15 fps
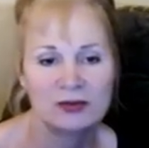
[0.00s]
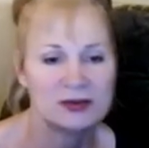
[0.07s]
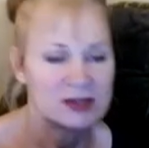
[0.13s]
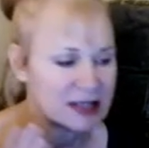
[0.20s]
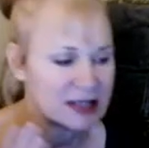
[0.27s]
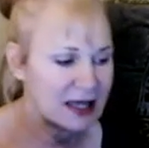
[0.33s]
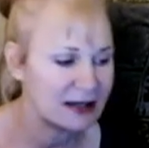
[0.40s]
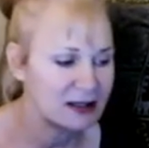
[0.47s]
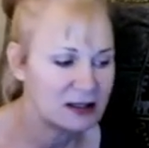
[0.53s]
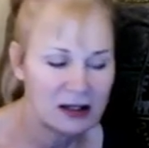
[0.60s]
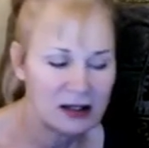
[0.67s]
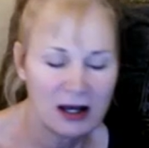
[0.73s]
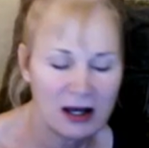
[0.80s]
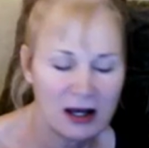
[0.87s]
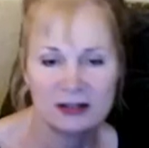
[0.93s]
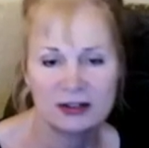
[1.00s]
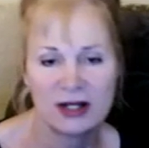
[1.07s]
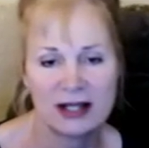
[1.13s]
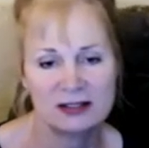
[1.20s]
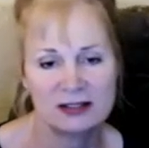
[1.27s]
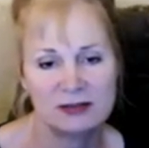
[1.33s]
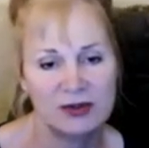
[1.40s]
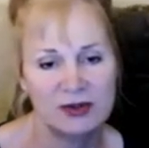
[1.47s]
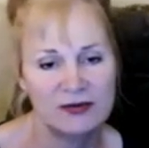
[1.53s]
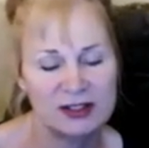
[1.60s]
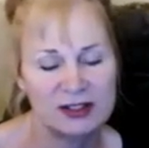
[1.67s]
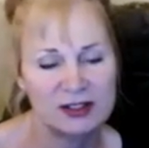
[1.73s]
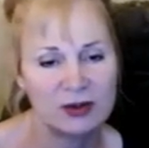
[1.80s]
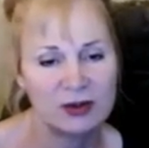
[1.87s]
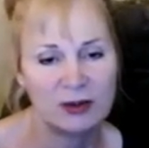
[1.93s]
signing a contract to move
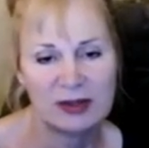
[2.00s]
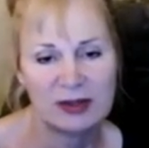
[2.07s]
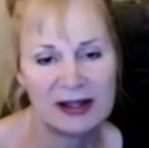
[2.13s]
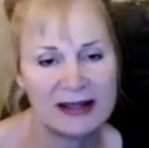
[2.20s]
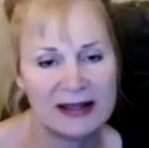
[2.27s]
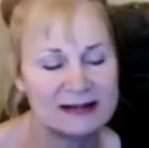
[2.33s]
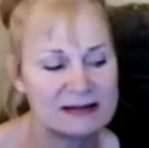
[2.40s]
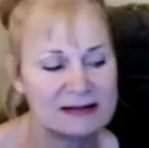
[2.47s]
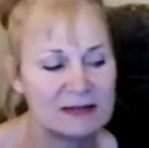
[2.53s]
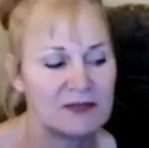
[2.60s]
into a place,